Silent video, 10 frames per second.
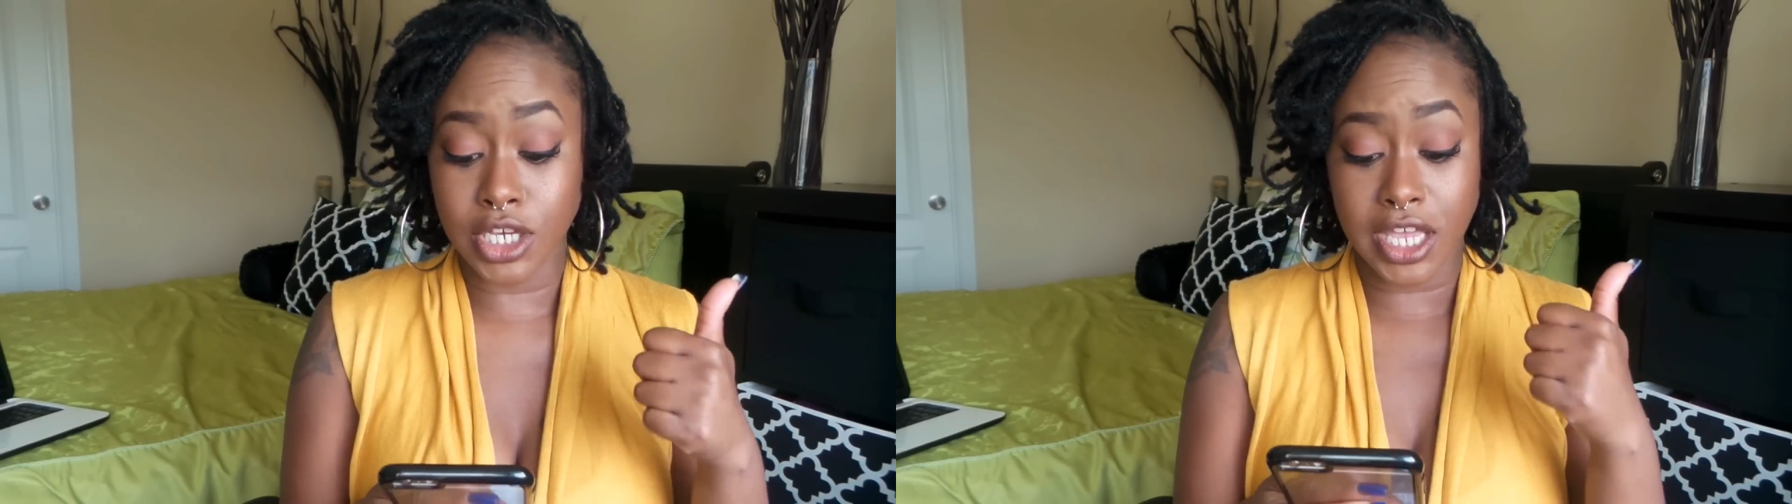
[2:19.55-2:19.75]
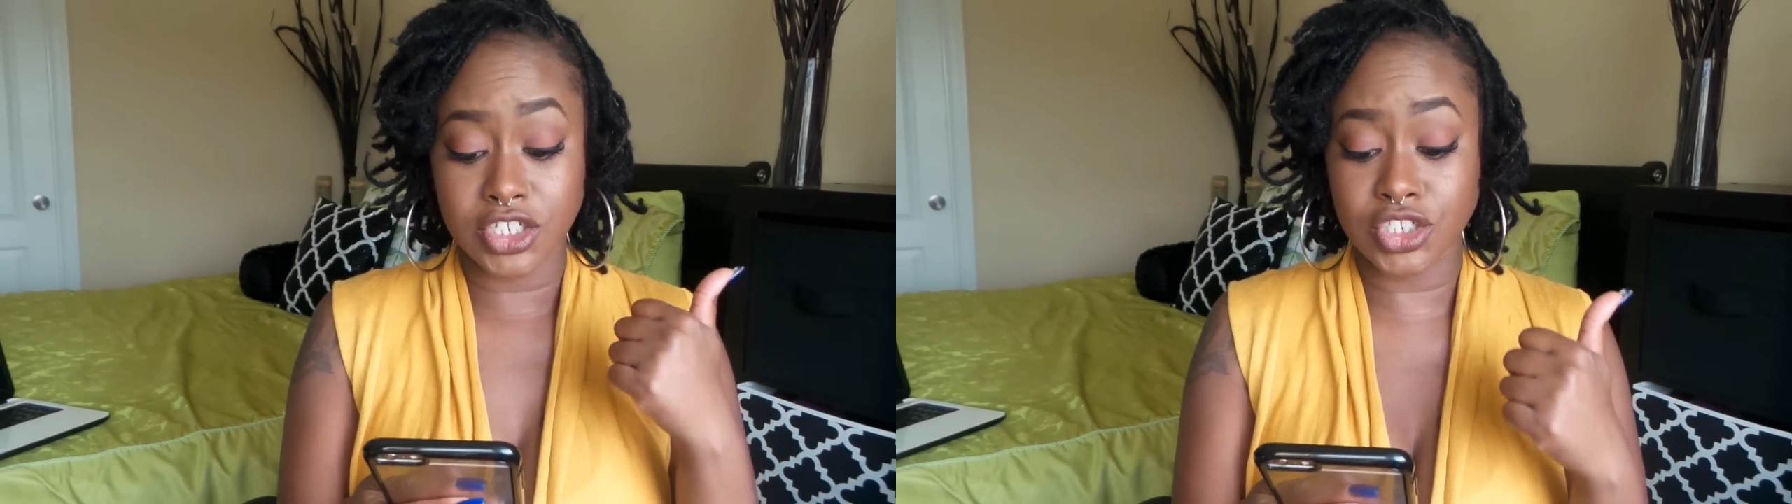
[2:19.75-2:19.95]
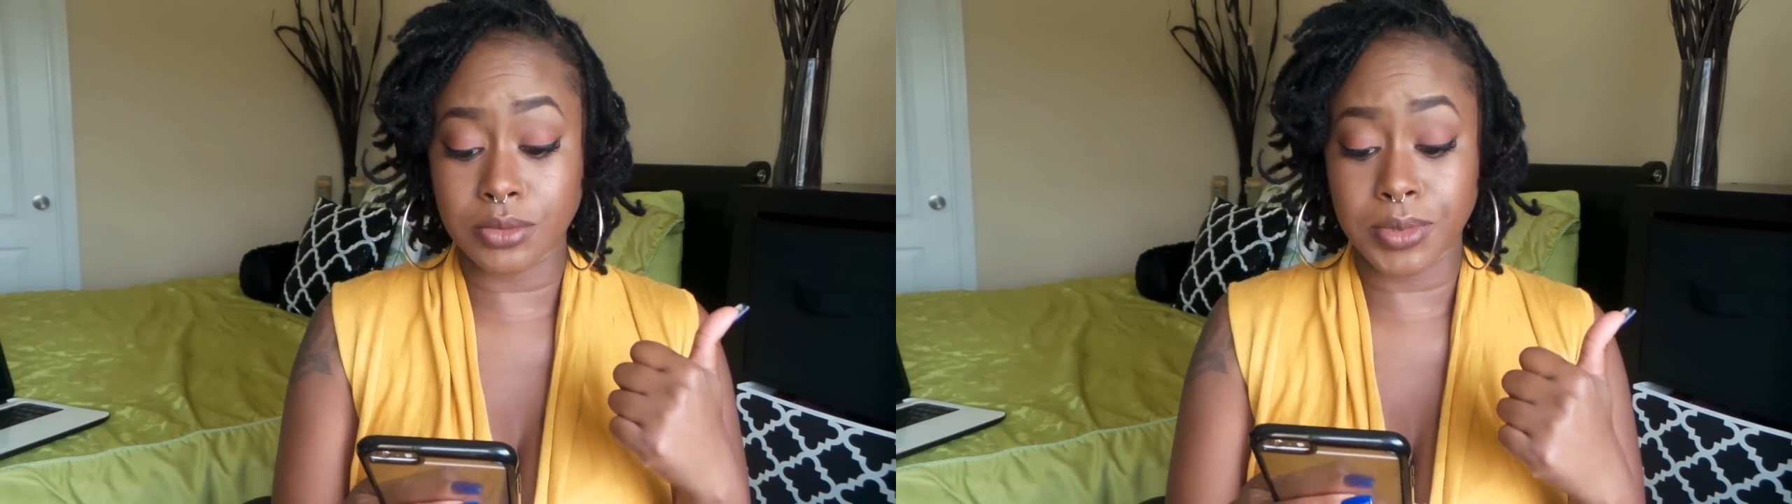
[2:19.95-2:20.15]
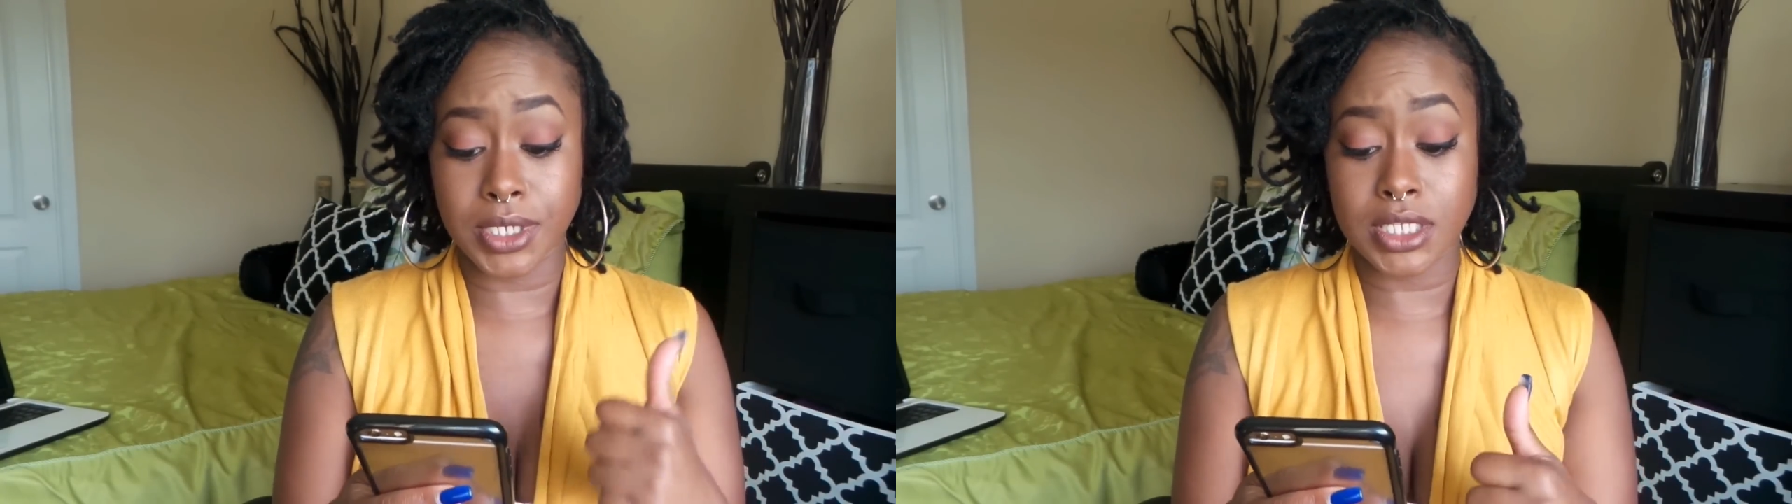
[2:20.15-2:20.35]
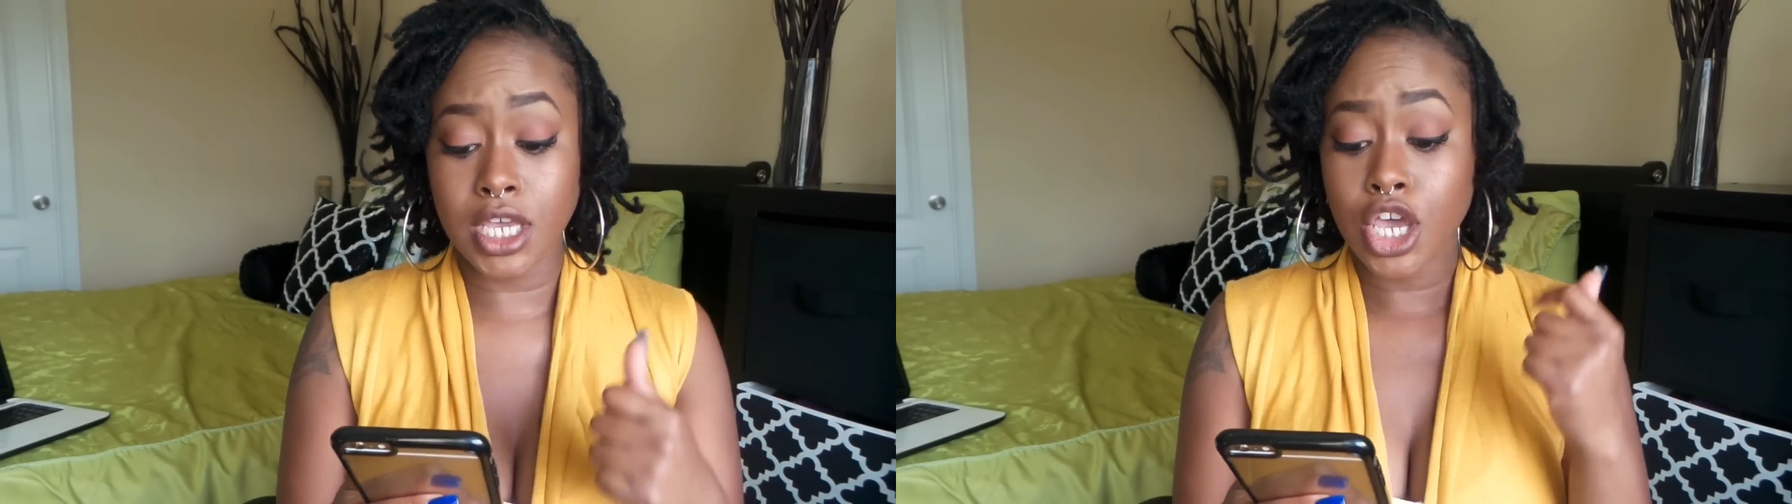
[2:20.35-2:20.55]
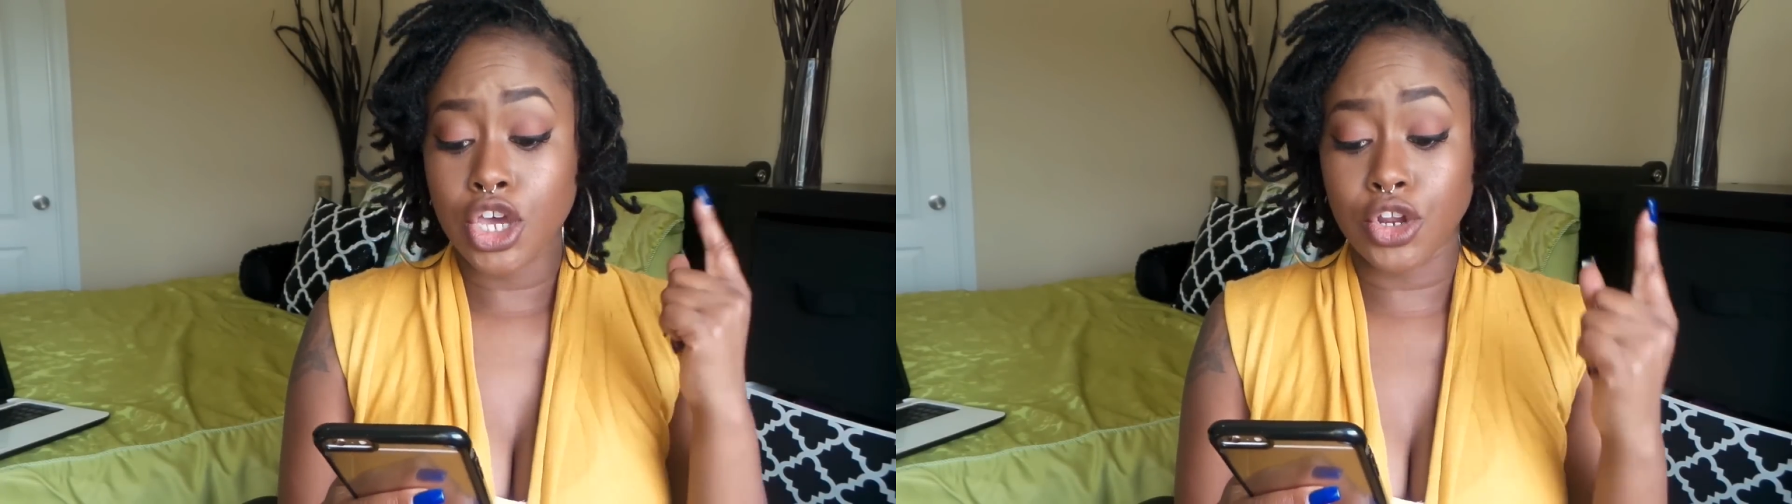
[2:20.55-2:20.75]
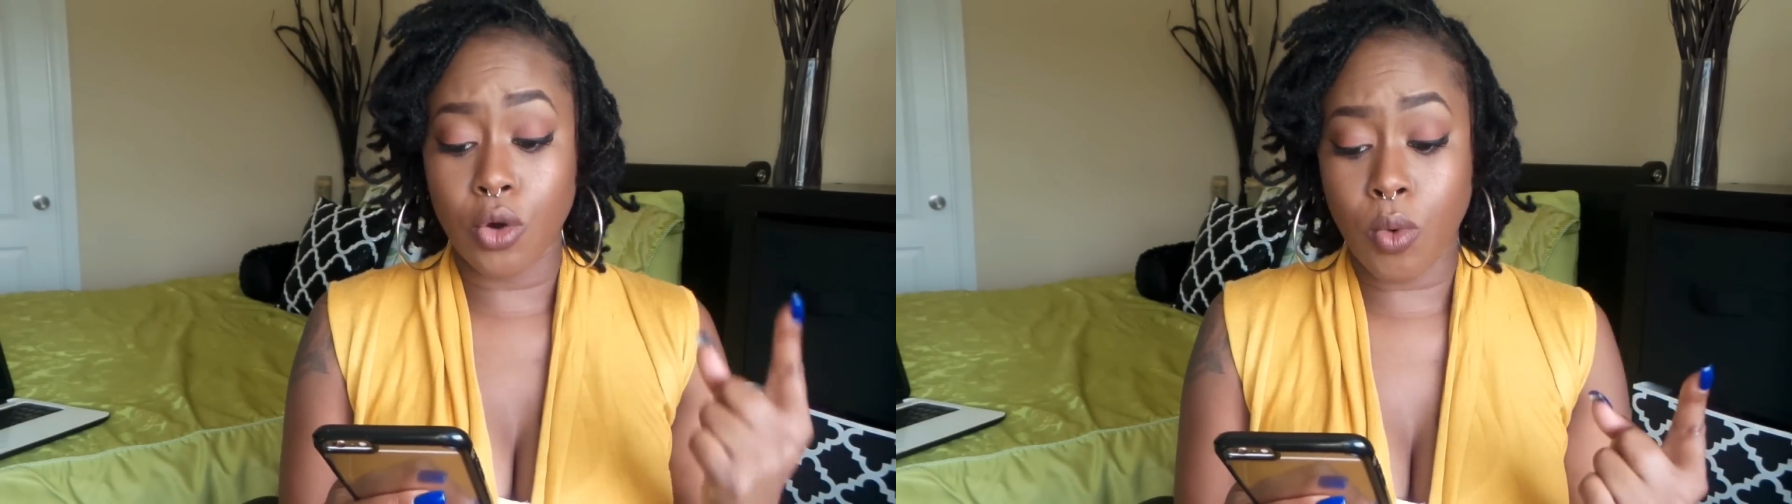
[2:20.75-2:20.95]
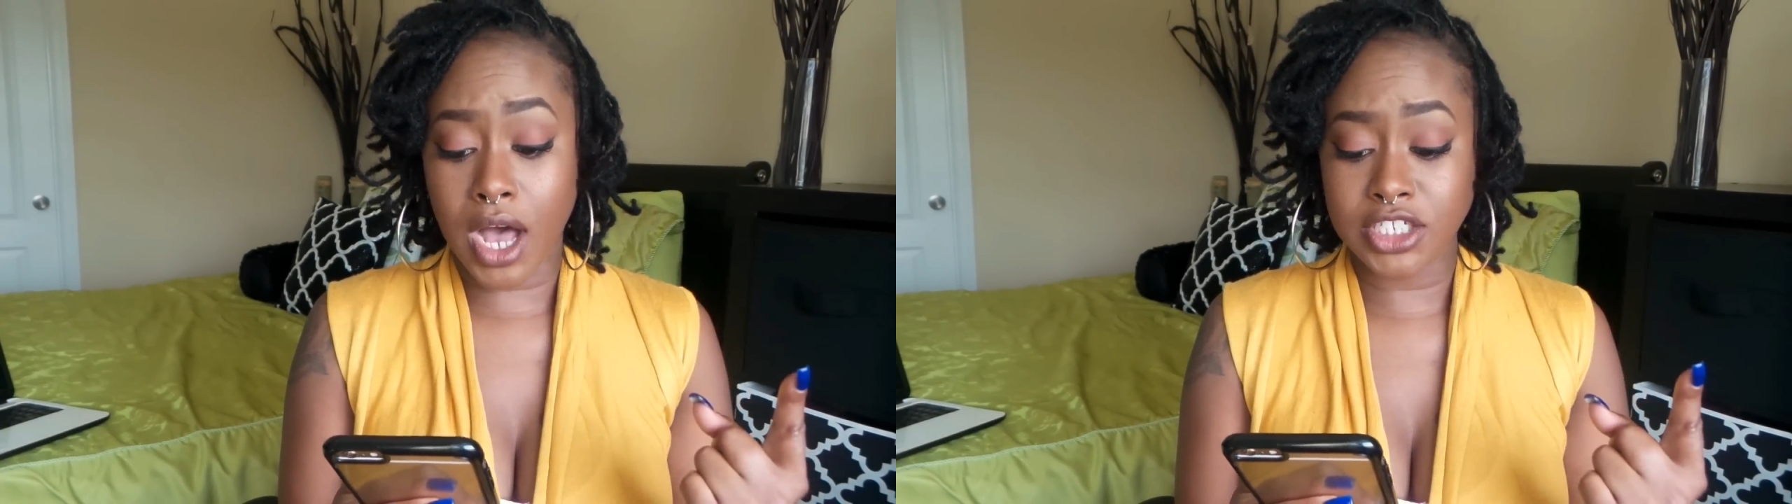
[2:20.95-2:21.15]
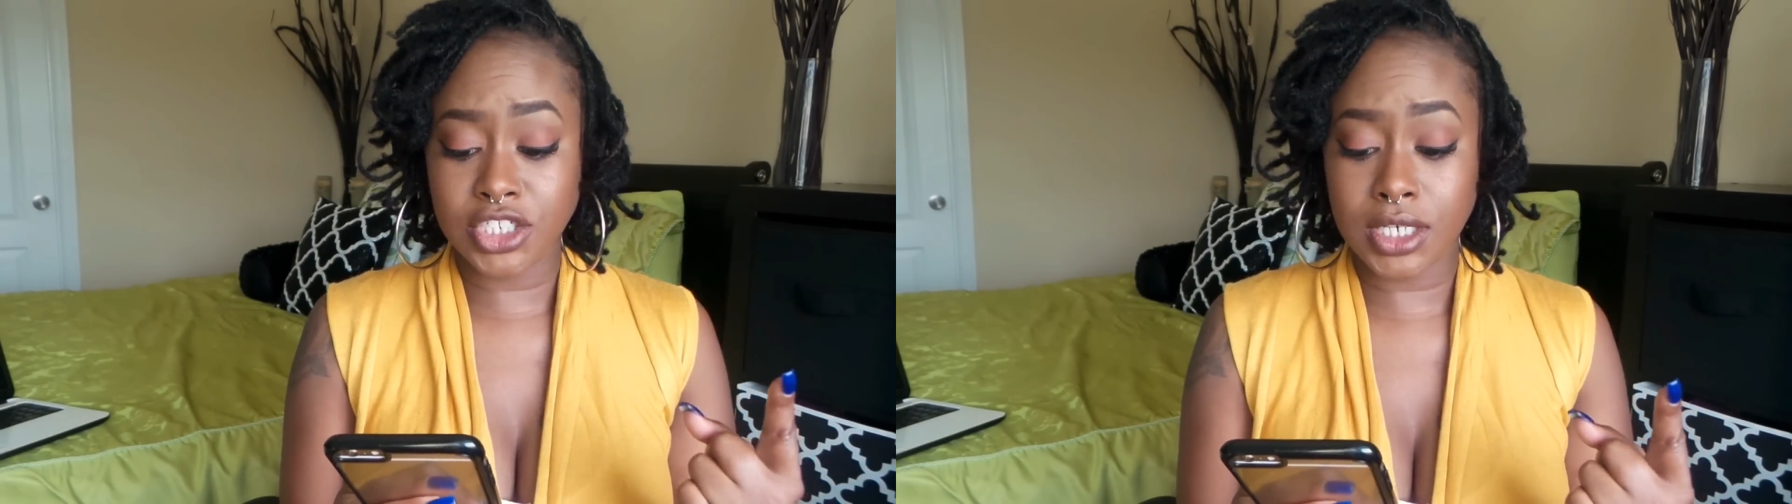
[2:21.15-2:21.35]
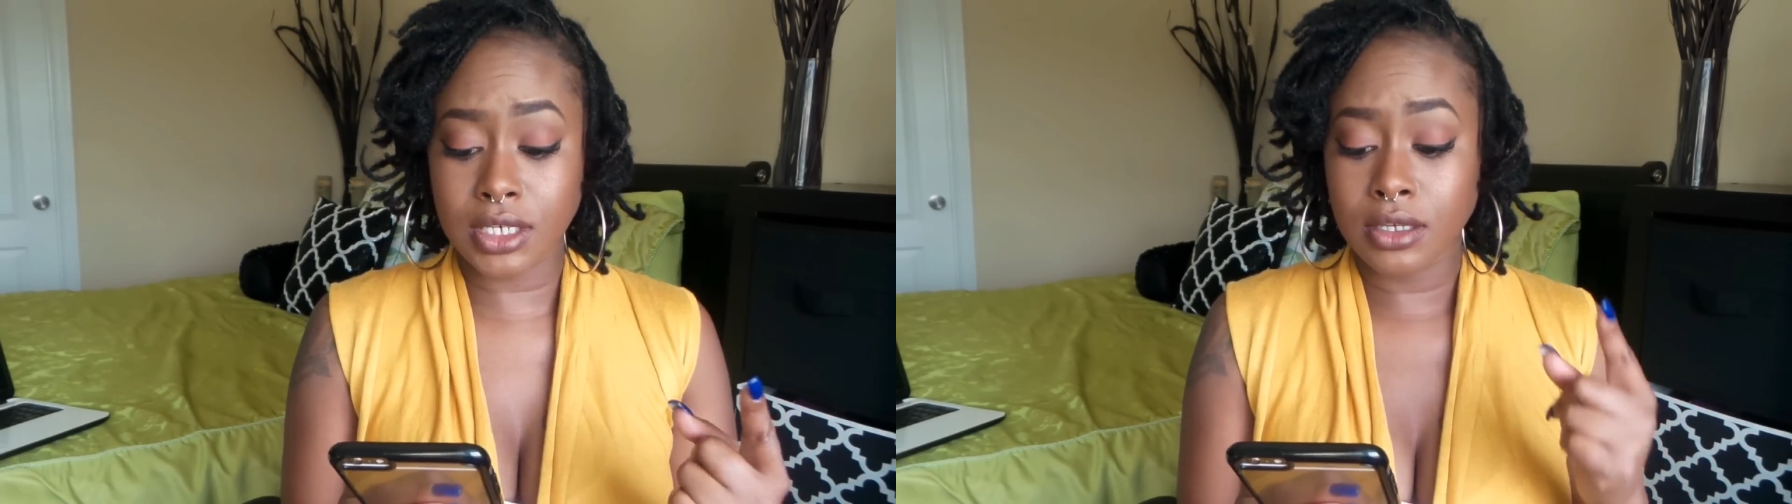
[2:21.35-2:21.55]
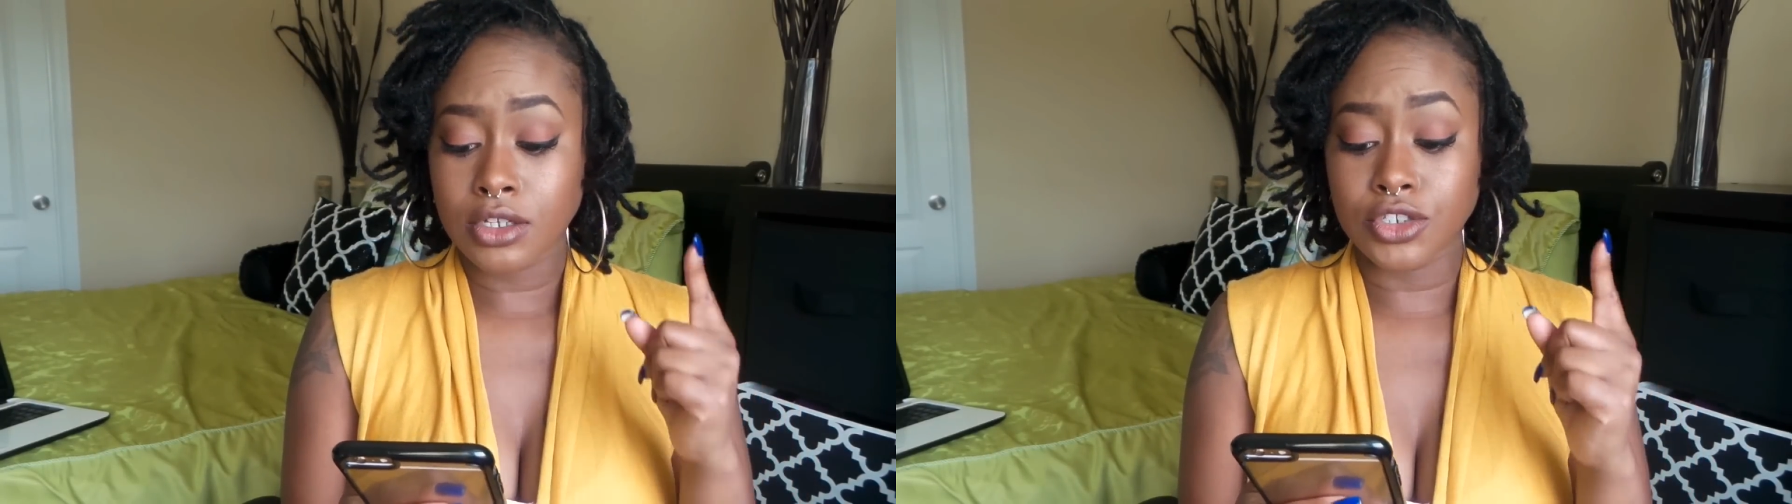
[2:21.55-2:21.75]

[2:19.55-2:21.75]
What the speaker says: And she puts, no washing,